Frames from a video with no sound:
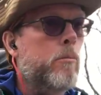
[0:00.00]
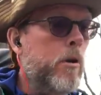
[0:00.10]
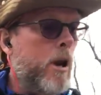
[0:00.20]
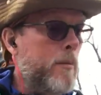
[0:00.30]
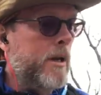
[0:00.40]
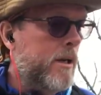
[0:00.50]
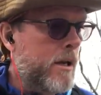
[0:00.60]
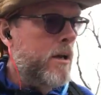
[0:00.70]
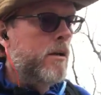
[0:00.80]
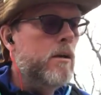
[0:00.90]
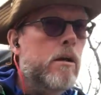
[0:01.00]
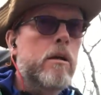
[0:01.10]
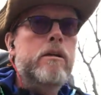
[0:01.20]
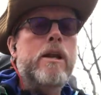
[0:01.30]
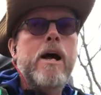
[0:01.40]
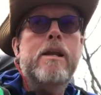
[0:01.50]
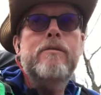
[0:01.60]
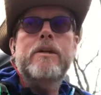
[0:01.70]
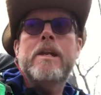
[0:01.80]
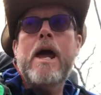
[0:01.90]
we're plummeting,
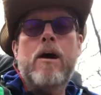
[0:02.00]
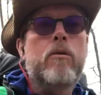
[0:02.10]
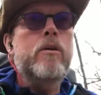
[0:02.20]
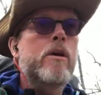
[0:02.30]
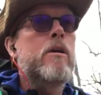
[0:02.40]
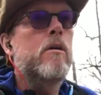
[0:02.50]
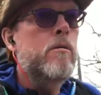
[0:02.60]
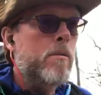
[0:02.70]
not even down